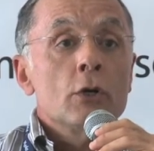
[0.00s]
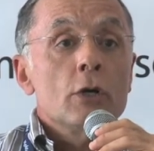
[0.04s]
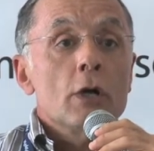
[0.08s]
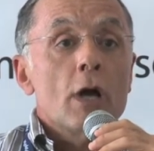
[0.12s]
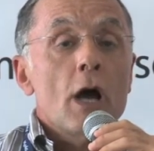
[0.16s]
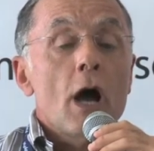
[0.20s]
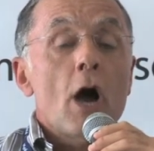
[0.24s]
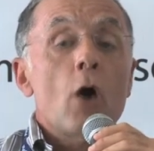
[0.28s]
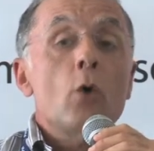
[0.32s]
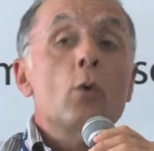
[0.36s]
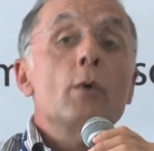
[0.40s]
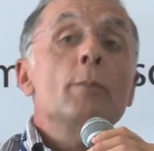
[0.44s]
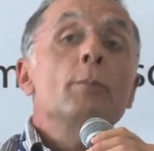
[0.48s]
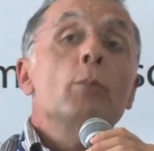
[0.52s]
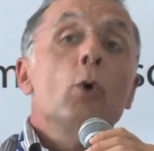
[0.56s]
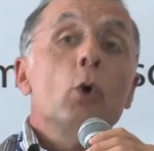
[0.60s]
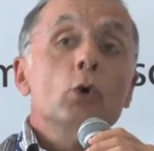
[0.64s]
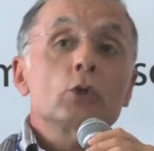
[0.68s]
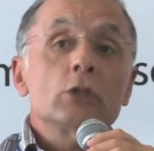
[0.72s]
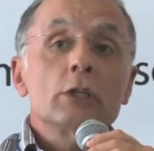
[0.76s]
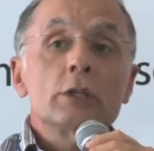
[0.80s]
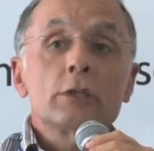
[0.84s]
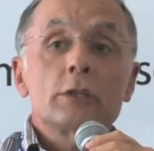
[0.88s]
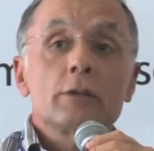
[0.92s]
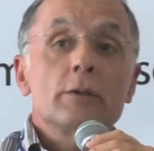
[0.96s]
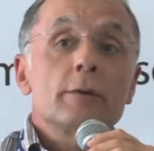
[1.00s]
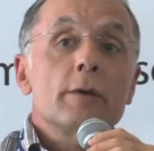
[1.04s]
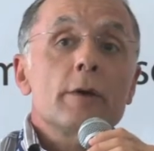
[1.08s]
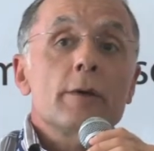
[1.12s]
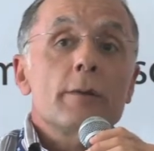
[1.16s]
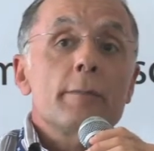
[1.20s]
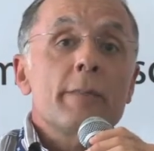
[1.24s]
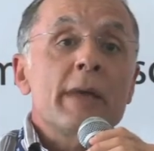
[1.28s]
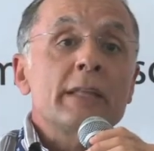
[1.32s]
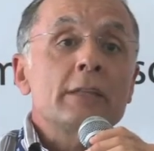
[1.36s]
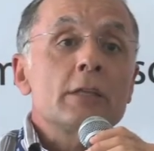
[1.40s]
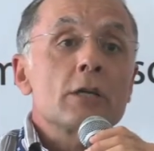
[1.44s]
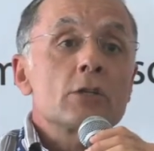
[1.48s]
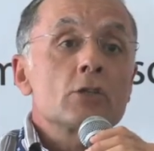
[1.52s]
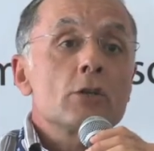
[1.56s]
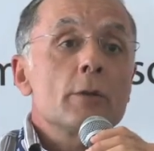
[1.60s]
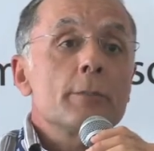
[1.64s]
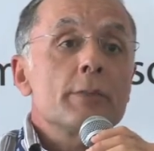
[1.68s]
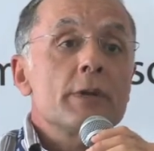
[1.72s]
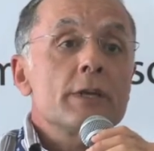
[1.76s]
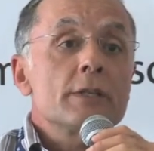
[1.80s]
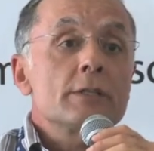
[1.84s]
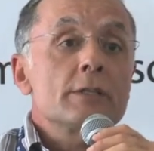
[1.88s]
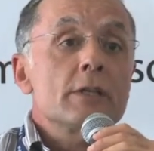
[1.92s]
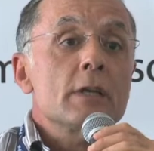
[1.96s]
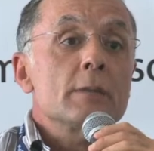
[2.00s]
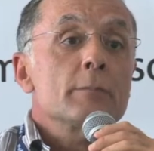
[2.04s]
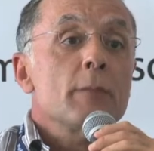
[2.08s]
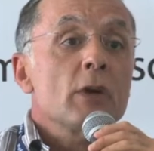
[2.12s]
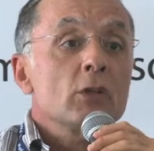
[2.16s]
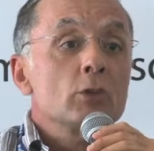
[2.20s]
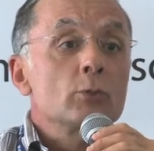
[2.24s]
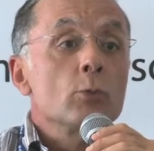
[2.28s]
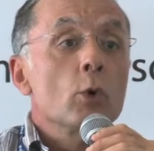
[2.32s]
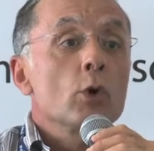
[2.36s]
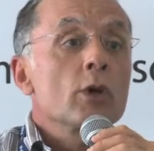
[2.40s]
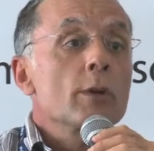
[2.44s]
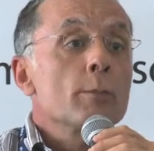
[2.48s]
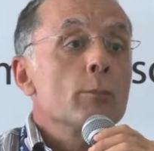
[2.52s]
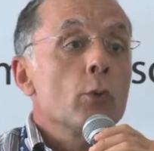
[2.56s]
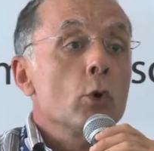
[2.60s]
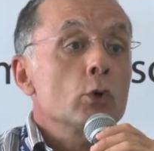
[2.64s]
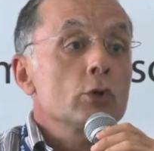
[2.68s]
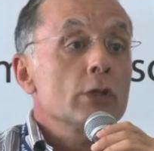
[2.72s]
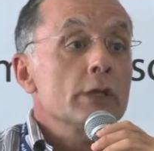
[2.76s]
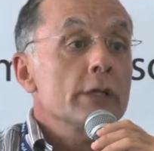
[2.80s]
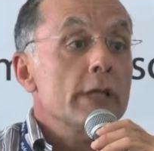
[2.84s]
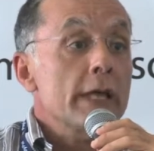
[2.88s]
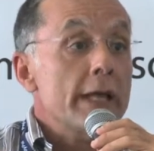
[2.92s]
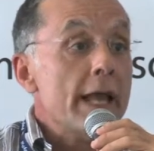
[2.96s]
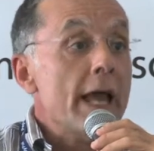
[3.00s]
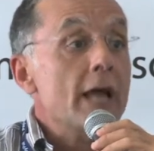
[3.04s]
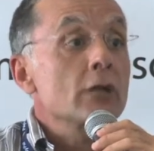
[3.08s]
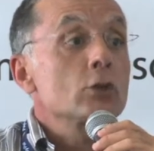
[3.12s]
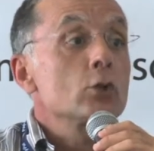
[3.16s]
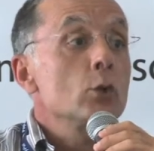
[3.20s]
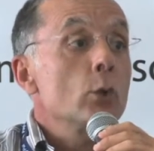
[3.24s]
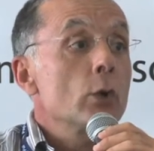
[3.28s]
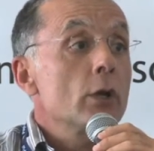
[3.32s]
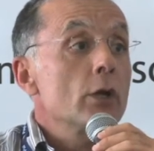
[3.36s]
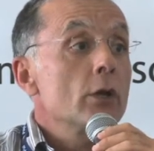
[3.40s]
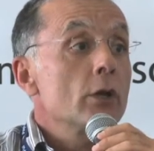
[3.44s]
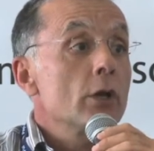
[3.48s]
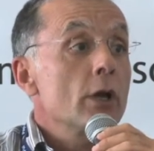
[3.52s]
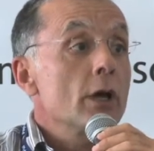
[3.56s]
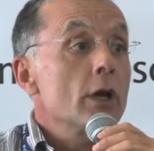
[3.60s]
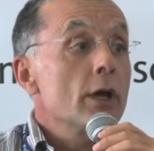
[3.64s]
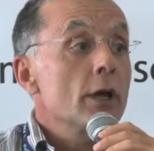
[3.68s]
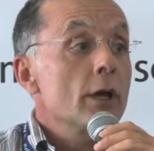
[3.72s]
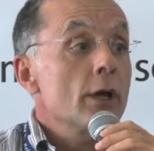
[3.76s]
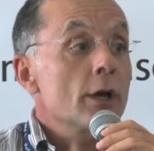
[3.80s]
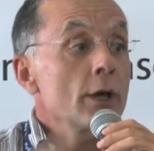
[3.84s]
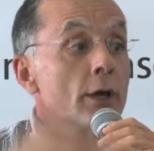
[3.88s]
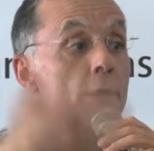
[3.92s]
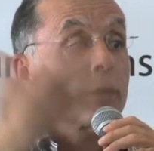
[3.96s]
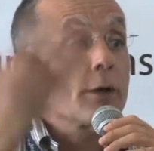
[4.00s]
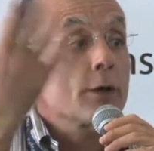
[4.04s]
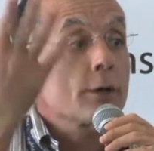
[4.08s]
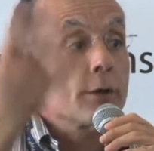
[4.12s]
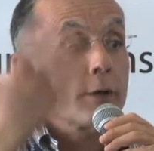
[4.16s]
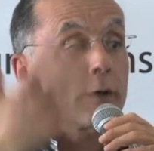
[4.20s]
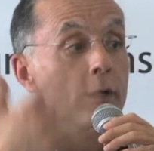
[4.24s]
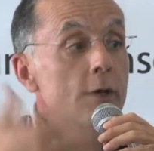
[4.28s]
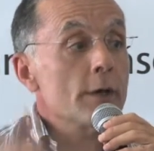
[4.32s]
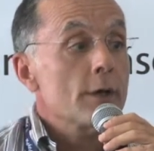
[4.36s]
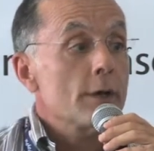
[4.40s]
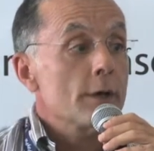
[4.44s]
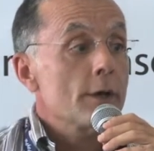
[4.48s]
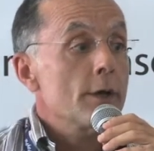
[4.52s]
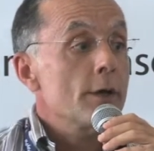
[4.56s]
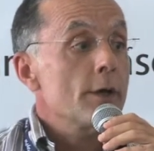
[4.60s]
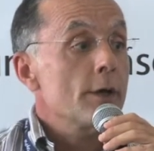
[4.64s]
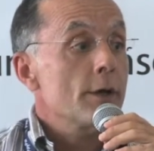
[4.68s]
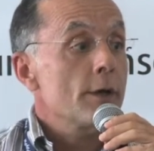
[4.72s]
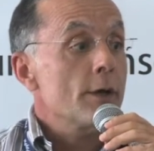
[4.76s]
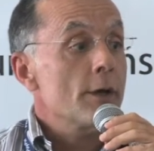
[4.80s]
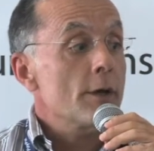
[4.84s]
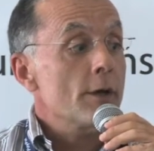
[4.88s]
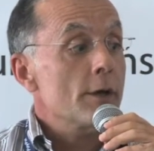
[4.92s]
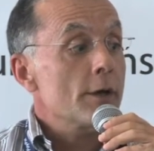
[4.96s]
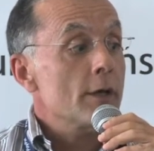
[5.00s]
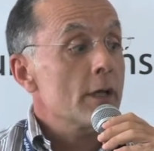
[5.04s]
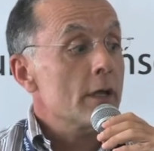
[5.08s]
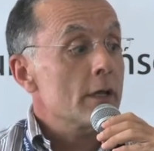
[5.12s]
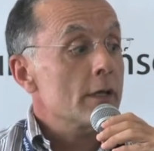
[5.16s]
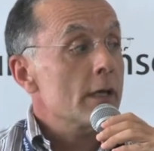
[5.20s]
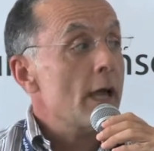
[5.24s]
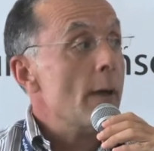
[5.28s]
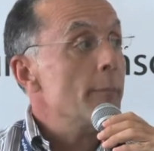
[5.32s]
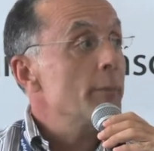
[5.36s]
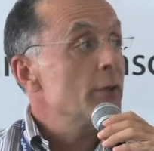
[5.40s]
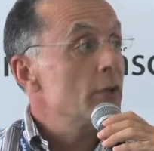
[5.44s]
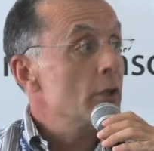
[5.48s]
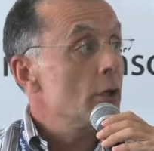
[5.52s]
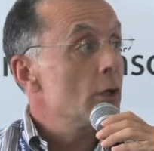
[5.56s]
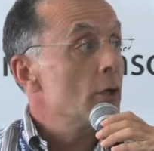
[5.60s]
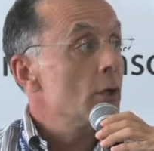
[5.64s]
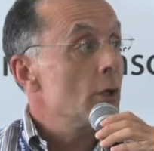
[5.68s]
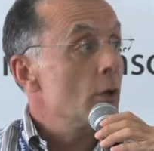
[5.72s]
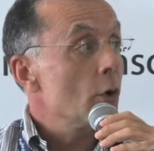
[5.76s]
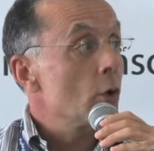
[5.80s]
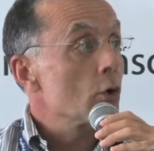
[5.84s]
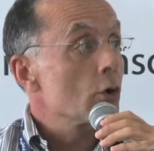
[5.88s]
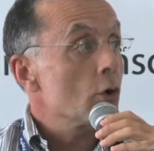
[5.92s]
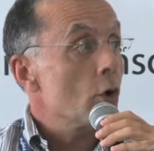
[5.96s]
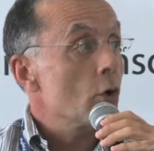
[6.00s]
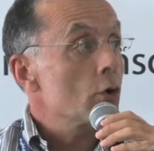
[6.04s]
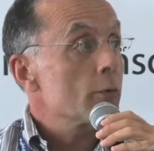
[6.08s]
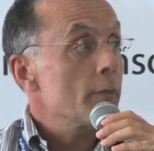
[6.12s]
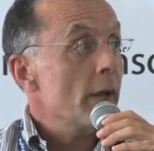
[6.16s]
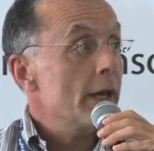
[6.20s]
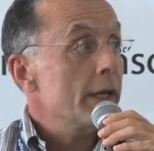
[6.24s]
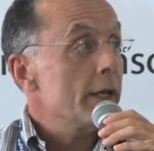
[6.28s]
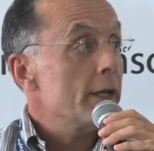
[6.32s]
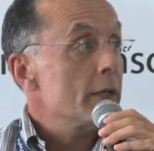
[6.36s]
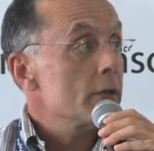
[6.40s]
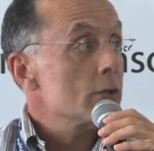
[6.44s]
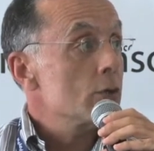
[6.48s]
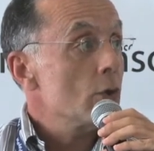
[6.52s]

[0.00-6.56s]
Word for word: how important uh, mentorship is and much more important than actual uh, uh capital or, or money.